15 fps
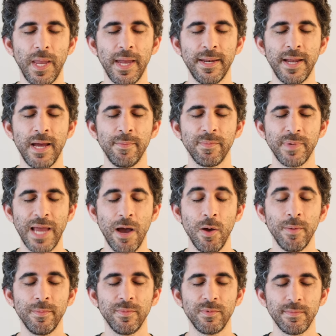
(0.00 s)
and I'm now
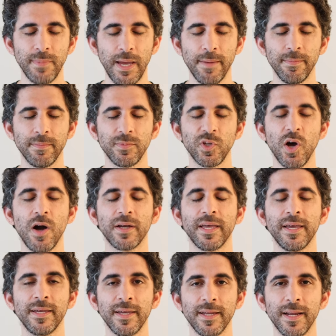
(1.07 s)
I'm I'm
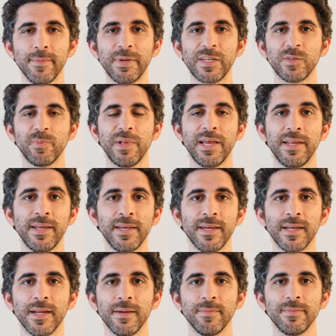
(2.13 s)
talking and I'm
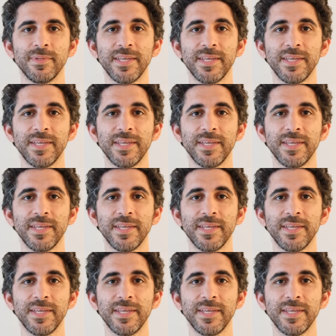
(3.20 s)
explaining and I'm